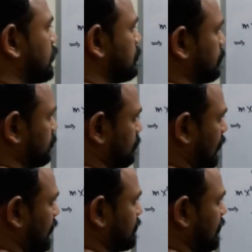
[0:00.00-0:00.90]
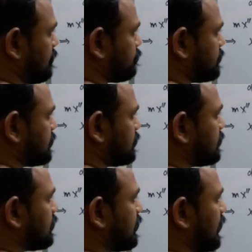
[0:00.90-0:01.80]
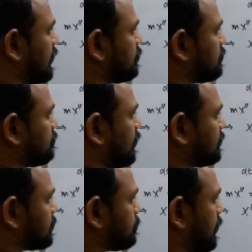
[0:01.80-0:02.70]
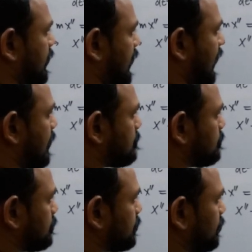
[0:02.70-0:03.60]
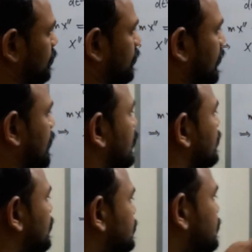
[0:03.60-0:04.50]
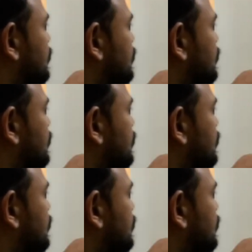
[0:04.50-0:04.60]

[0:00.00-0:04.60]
you keep on the right, ft, and you divide this by m. Okay, this